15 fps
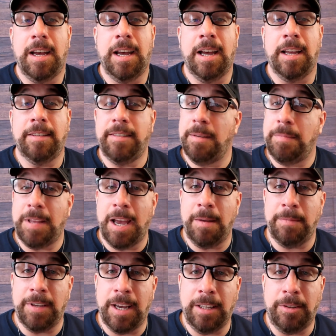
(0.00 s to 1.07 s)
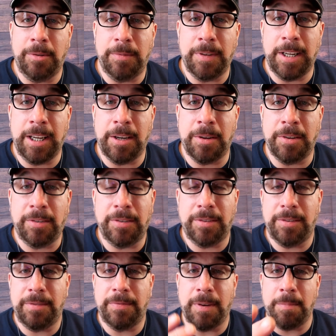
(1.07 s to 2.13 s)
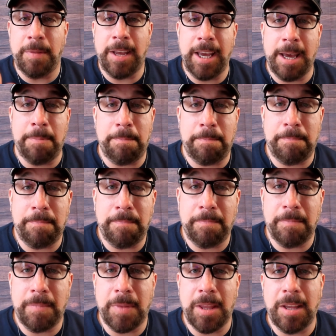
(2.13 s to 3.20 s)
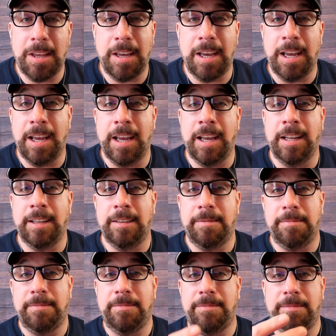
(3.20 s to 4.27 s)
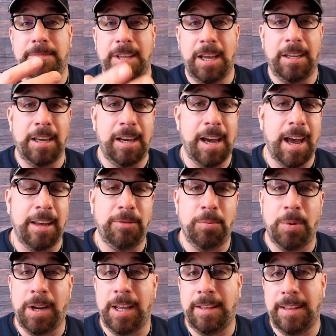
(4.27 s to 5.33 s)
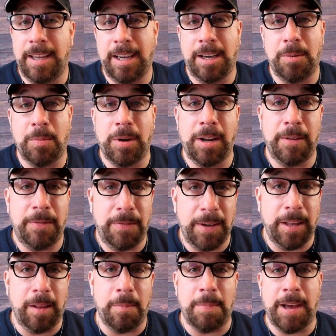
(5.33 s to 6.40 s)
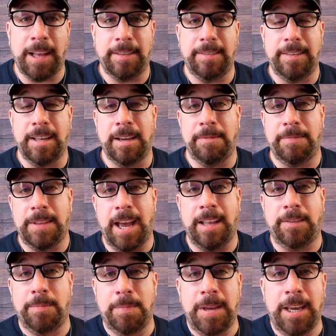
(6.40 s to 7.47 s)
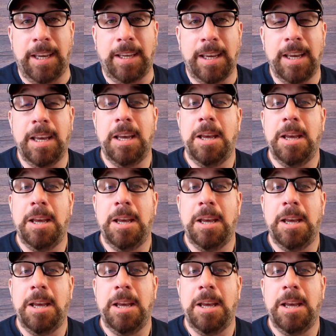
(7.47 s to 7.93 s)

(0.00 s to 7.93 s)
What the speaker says: Sometimes I do videos from the hip and tell you guys what I think and what I feel about stuff. That's me.